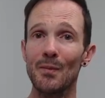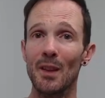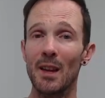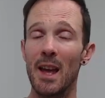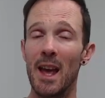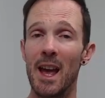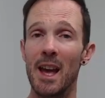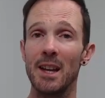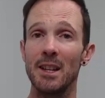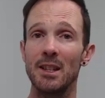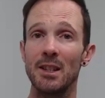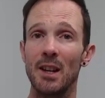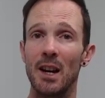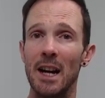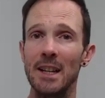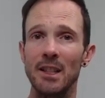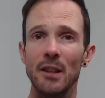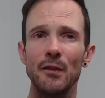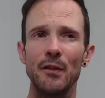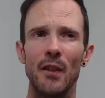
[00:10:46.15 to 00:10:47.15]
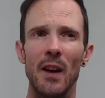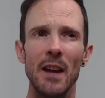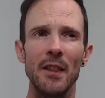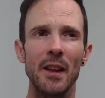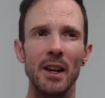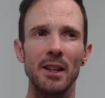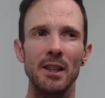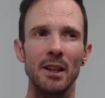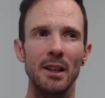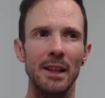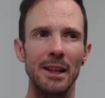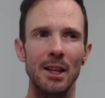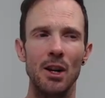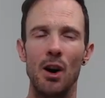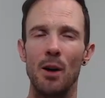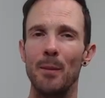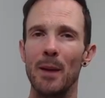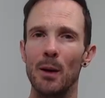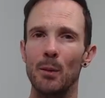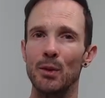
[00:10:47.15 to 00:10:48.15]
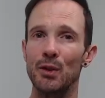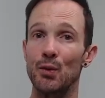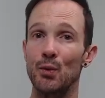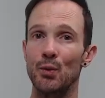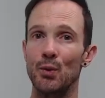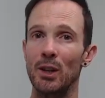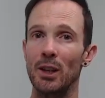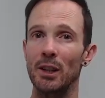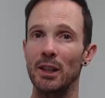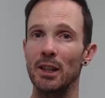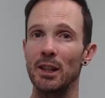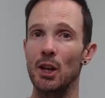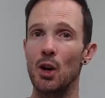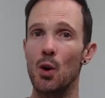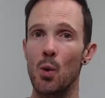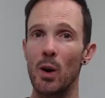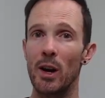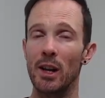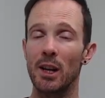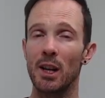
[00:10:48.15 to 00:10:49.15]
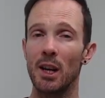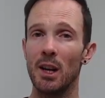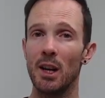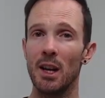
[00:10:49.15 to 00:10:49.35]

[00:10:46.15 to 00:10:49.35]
And I did find that like combat was really quick.